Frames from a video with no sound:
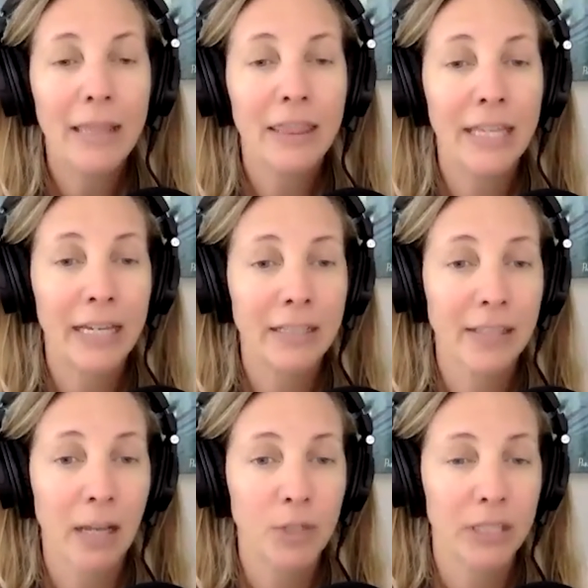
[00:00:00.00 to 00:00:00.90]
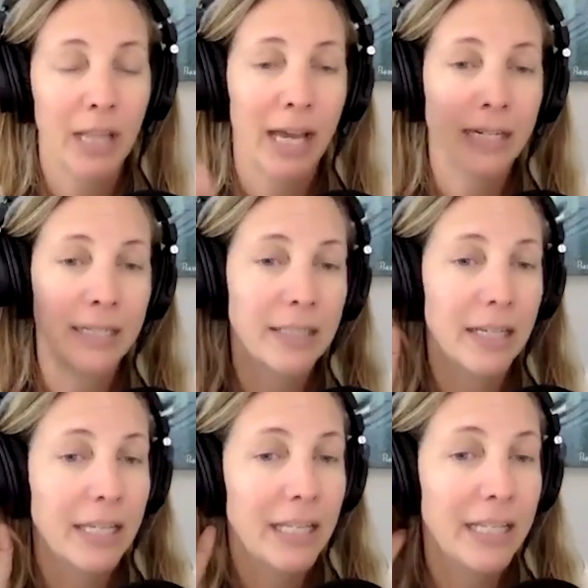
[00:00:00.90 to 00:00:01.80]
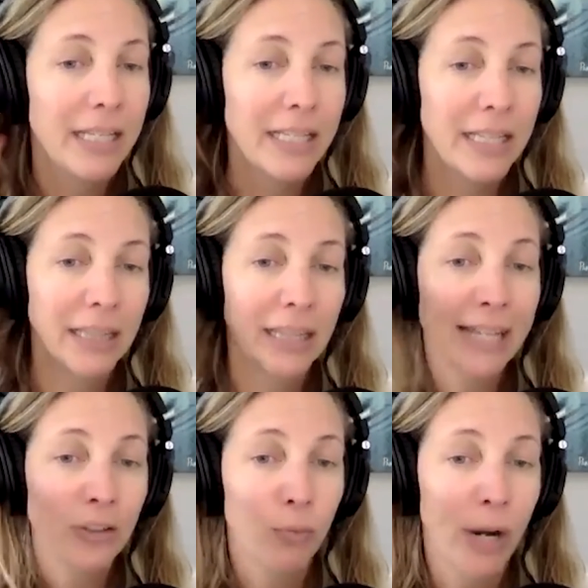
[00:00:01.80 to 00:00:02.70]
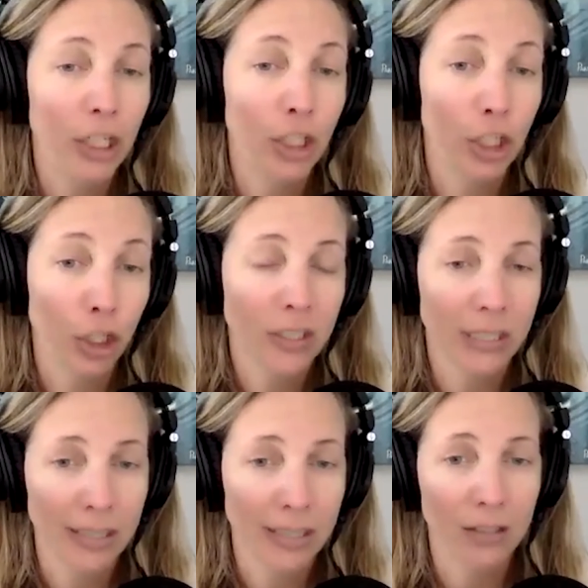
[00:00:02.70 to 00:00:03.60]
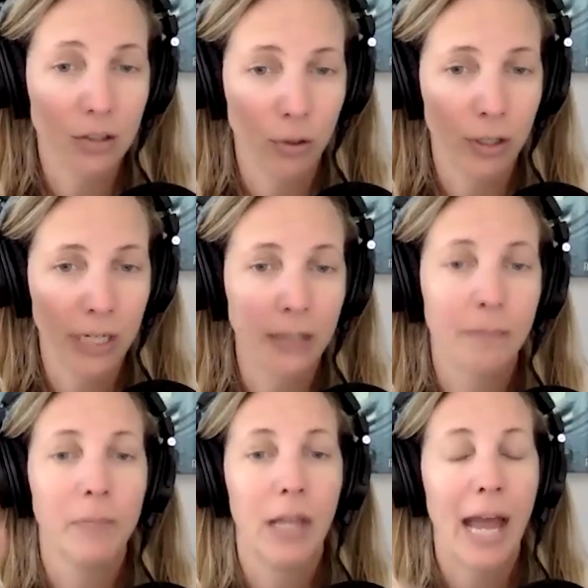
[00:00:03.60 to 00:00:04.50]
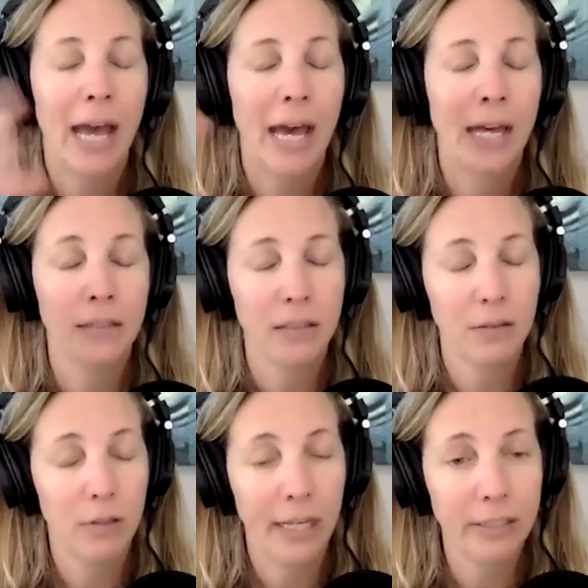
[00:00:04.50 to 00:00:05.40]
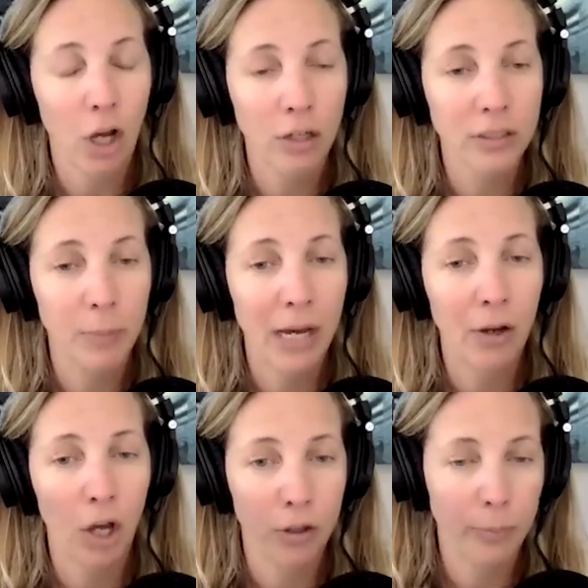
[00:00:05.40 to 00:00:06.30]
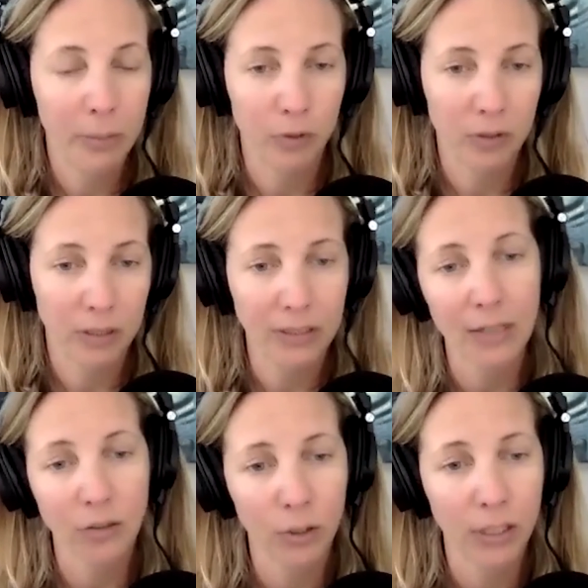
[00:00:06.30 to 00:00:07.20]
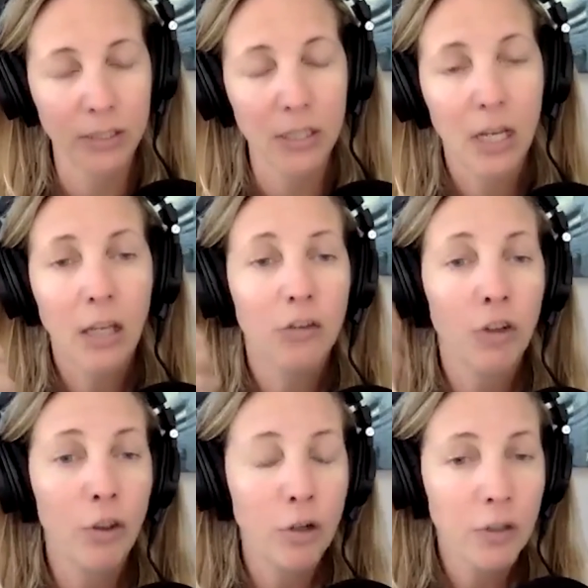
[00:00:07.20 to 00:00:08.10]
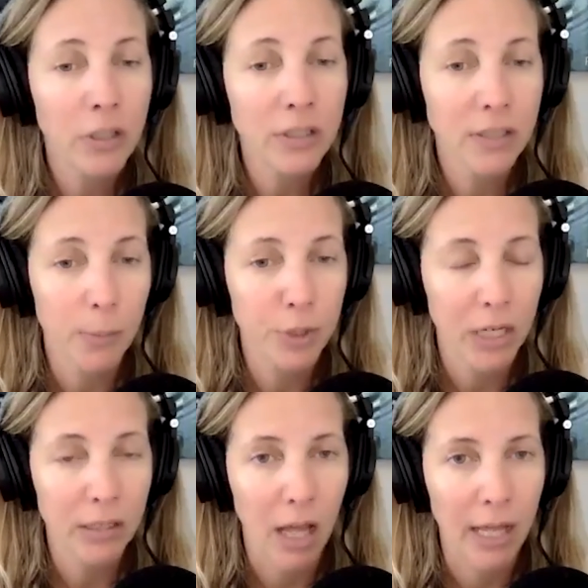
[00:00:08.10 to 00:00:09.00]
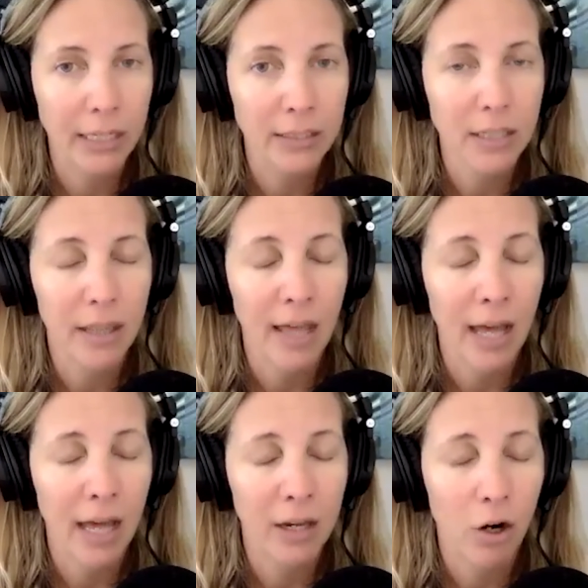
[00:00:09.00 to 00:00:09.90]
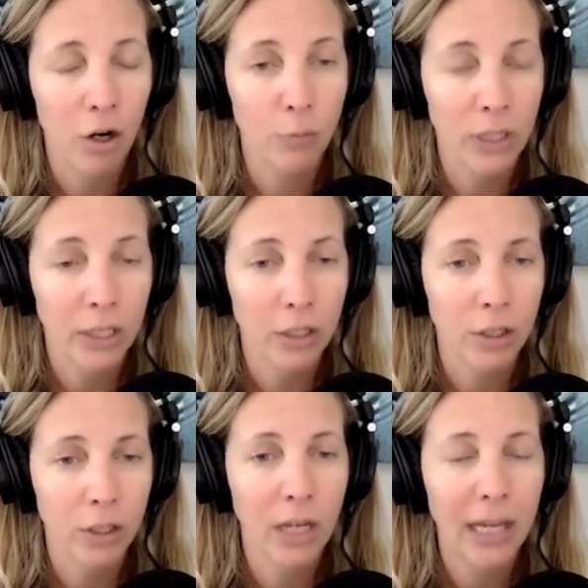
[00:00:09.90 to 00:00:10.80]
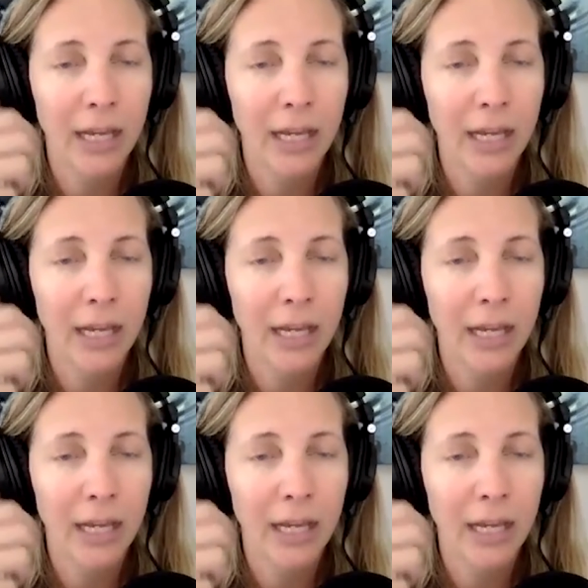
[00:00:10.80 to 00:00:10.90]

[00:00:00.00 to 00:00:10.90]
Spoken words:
The subject line is, let's write your success story. And it talks about other people's success stories. So those are the subject lines that are really good.